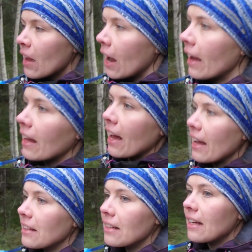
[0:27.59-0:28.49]
I
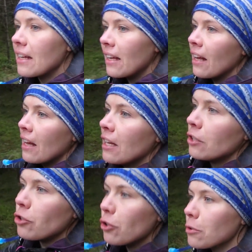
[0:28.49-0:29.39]
can
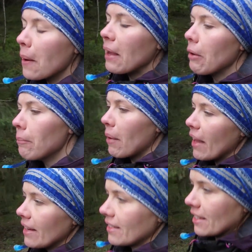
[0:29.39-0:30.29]
choose my own
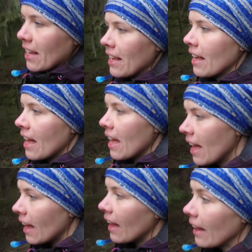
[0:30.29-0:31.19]
pace
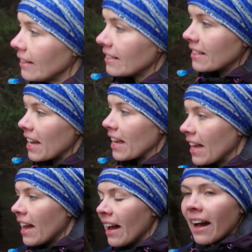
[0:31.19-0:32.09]
and
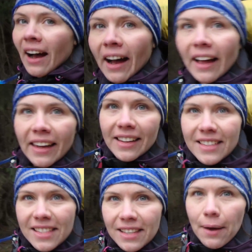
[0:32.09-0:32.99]
I can
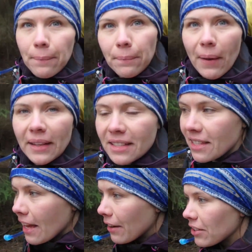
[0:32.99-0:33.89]
stop and
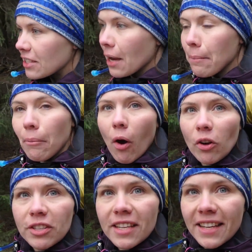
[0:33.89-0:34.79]
stare some
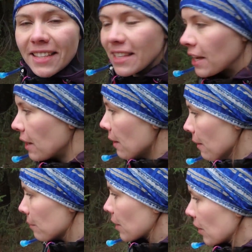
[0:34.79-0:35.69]
mosses
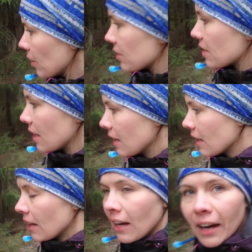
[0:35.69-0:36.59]
because
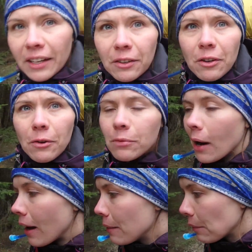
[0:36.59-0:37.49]
I don't know
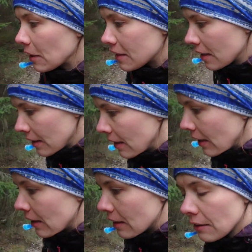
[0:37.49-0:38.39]
why, but
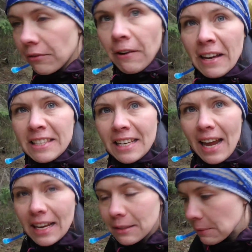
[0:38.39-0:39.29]
they
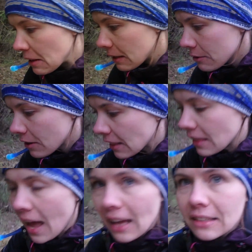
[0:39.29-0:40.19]
fascinate me. Look at
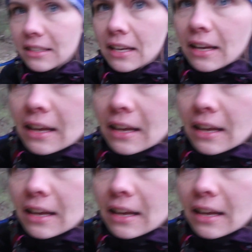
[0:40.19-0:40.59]
that.